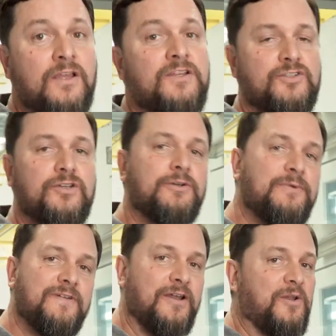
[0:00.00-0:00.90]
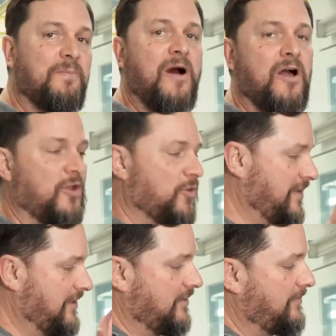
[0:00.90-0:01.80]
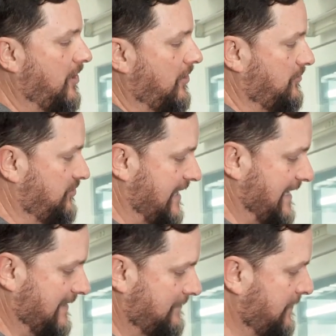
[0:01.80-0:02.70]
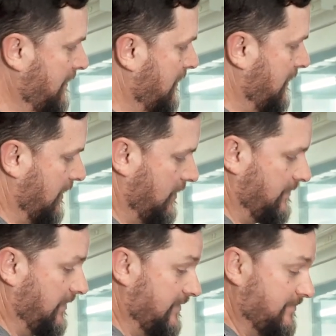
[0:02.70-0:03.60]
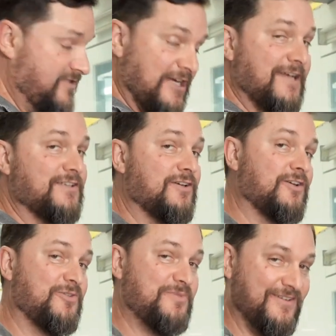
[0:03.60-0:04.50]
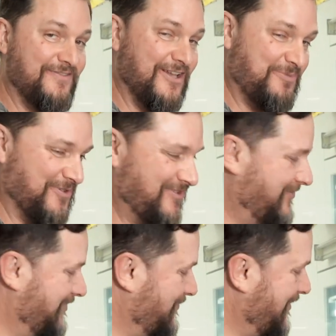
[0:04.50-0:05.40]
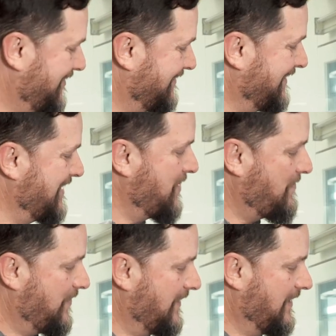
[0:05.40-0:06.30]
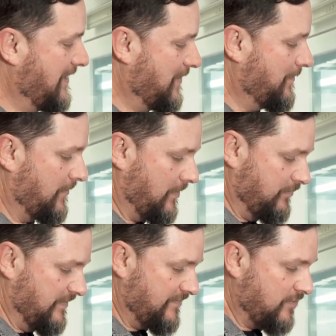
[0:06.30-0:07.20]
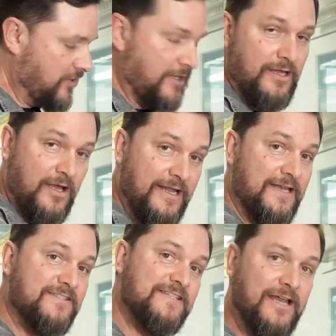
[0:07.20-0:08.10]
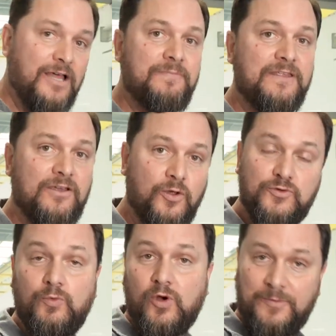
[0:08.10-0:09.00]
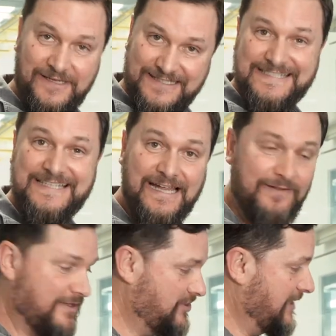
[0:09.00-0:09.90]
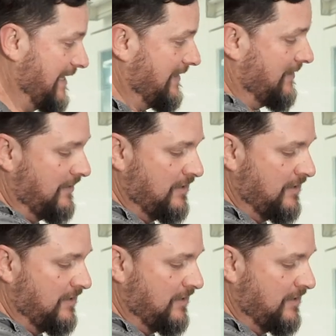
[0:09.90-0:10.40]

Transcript: So here we've got an Apollo in an Apollo jacket, and the jackets are going to be available soon as well, but we've gone ahead and set up the Ultra Warmer inside of this jacket.